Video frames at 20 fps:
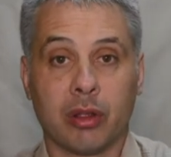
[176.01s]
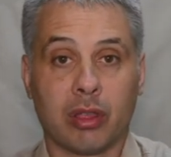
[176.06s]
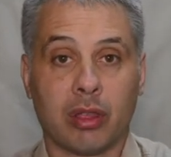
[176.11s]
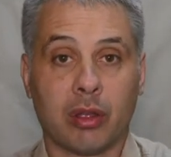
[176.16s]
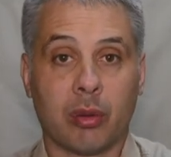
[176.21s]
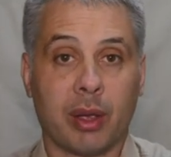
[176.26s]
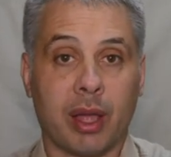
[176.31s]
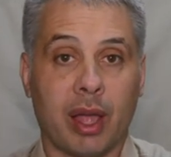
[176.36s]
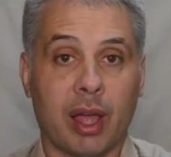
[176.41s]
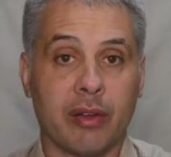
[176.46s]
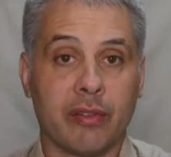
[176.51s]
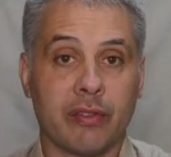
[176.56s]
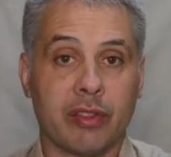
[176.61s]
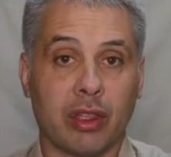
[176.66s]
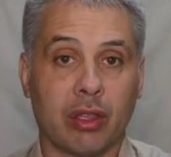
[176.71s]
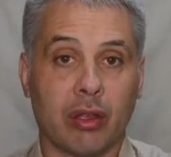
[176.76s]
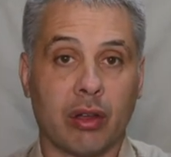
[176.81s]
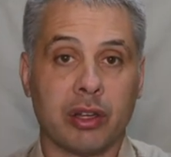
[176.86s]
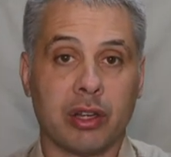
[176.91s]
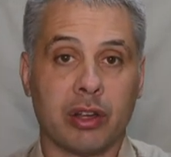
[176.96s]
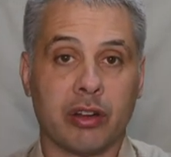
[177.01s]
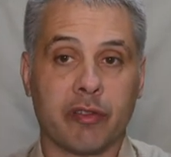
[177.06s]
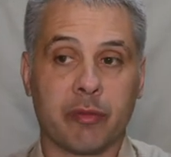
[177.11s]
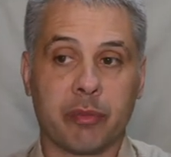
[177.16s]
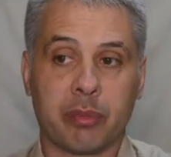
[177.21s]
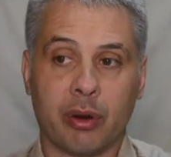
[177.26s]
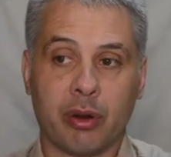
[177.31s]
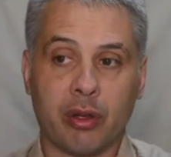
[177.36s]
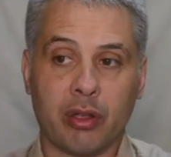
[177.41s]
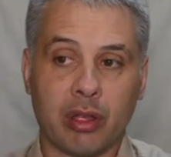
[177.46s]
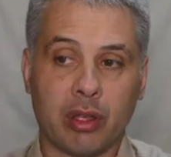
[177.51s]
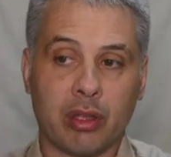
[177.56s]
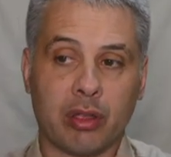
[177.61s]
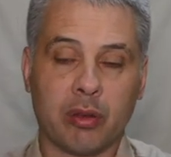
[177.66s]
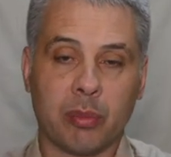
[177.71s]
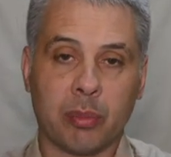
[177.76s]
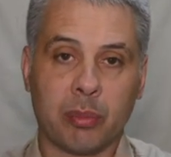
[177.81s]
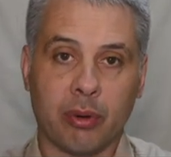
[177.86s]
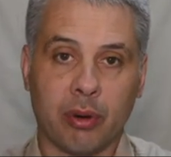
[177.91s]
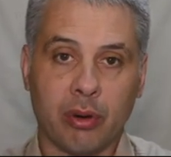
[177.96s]
So we have this idea of
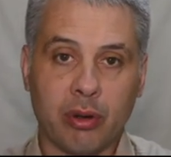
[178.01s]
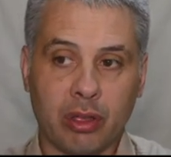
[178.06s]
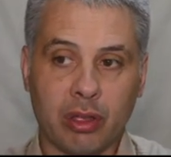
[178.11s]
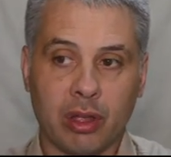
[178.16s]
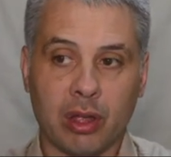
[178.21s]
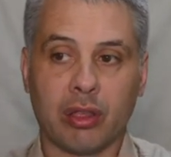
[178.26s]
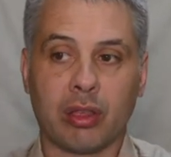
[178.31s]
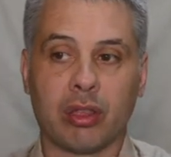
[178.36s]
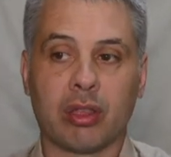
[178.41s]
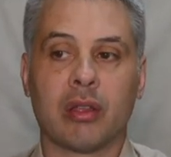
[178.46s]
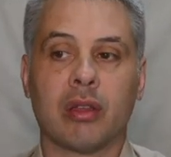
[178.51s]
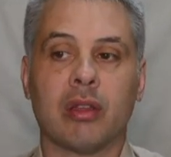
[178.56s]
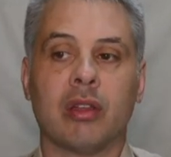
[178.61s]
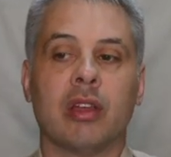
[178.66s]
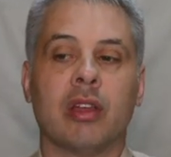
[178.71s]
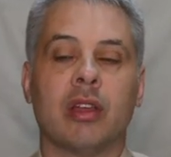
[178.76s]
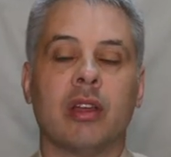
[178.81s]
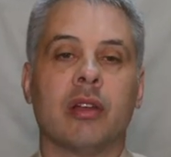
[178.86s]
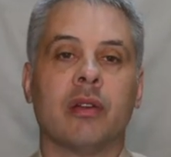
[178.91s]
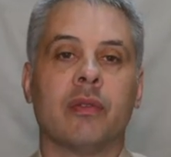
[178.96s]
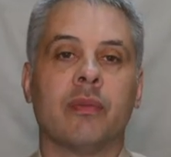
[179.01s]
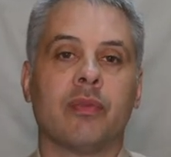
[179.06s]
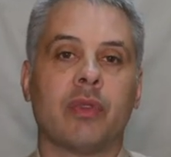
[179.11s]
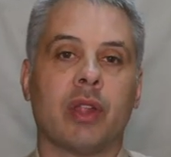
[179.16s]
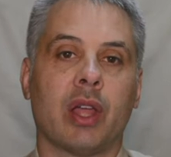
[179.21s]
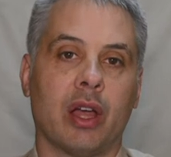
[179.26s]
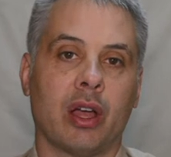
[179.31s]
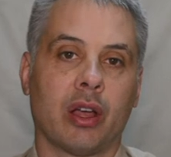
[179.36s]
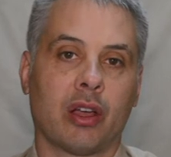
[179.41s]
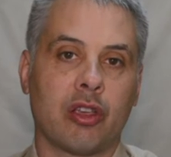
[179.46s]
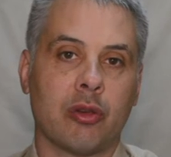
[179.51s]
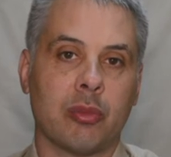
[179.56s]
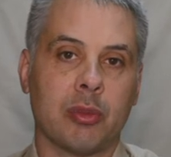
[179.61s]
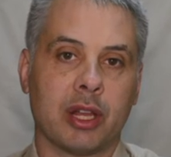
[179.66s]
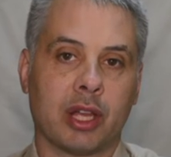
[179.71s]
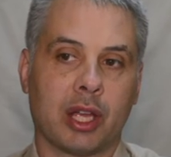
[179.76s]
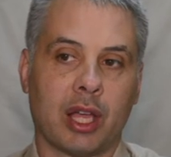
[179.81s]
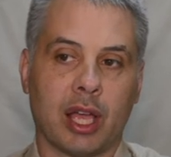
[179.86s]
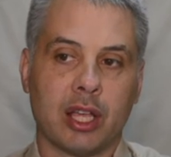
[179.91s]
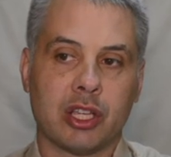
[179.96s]
process-to-process
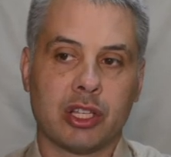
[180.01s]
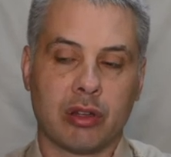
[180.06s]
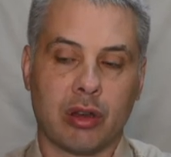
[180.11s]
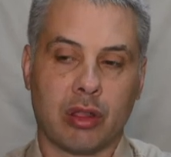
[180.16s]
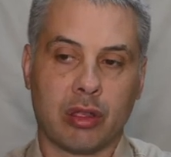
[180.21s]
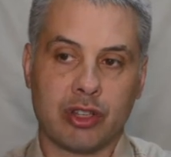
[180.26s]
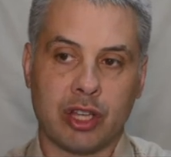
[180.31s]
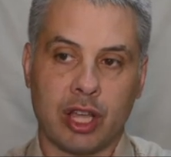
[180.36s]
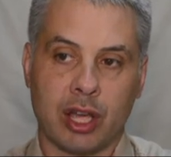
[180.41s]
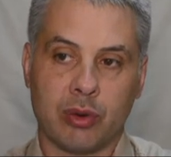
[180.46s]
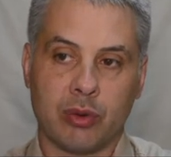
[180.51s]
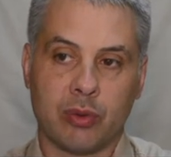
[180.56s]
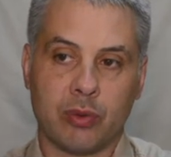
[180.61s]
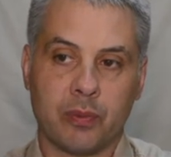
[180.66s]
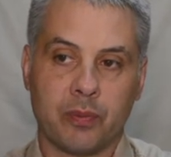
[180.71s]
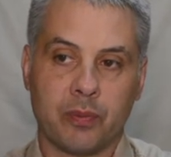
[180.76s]
communications channel.